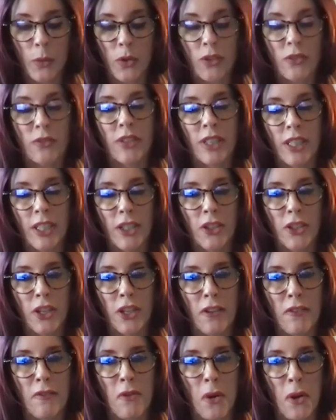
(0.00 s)
we're really
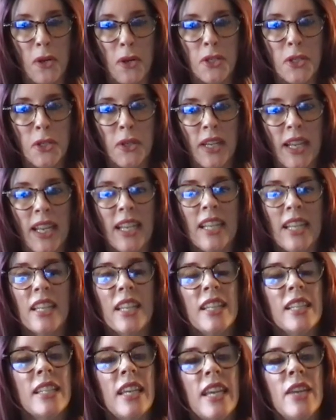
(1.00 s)
looking forward to it and it,
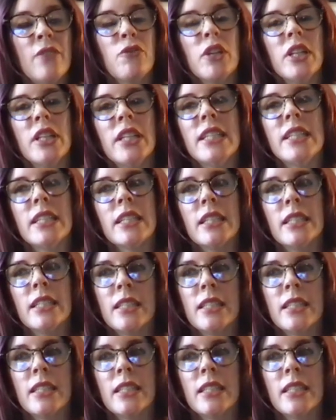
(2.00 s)
it really did